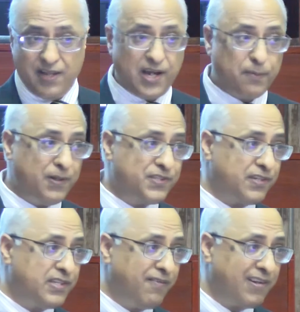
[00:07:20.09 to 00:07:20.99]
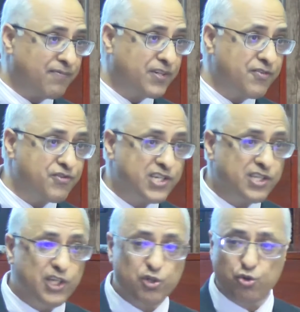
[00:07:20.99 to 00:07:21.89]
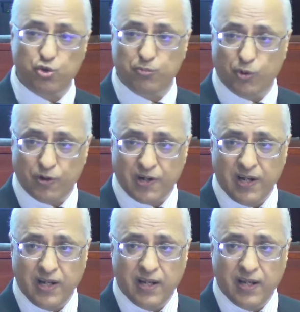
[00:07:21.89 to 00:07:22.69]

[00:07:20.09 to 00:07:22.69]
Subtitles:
That means that developed countries need to do more,